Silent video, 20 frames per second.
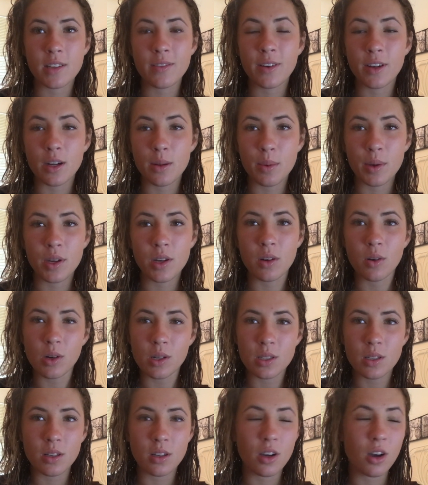If you're gonna put your
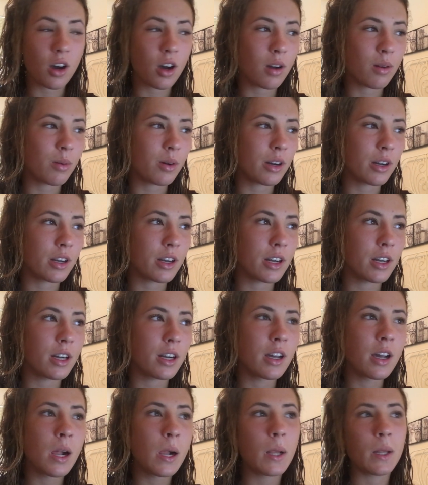horse on the hot
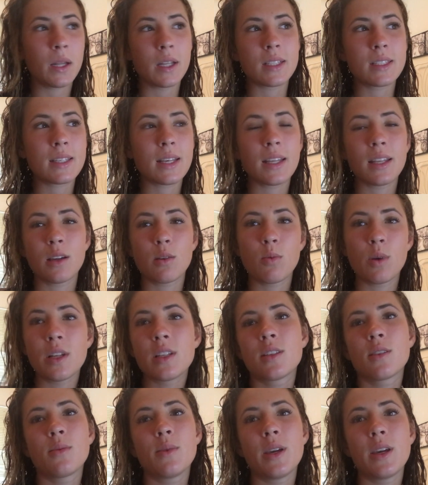walker, let's say like
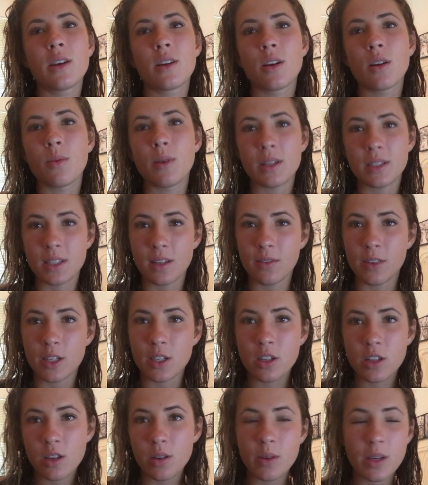once a week or once every
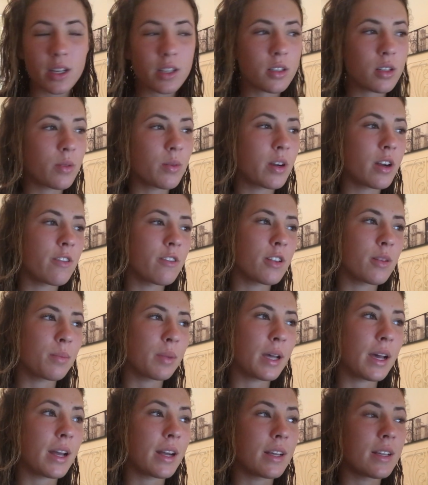2 weeks or whatever the
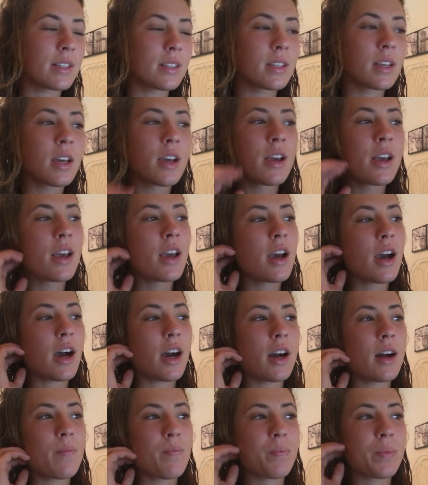plan is,
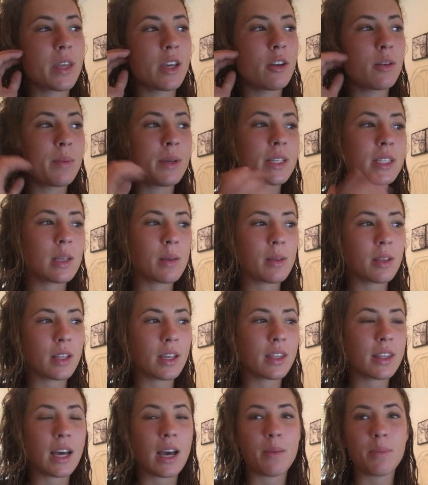it would be something
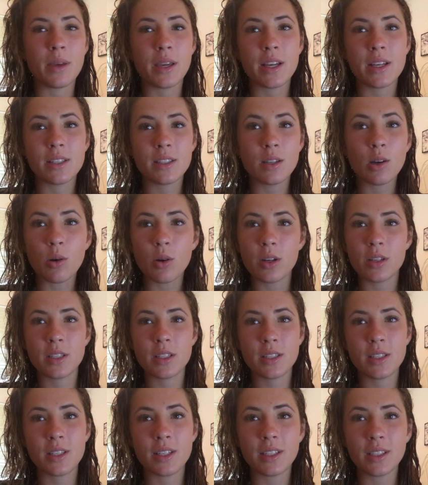like that, because the
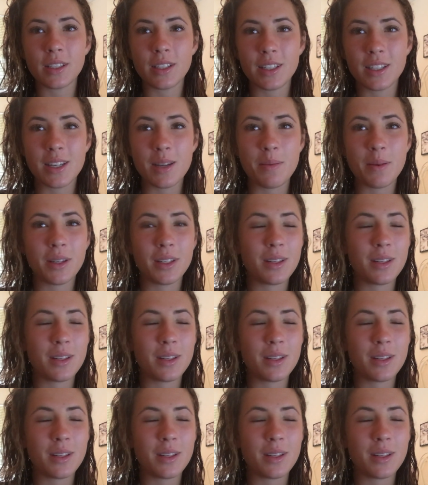horses still need to be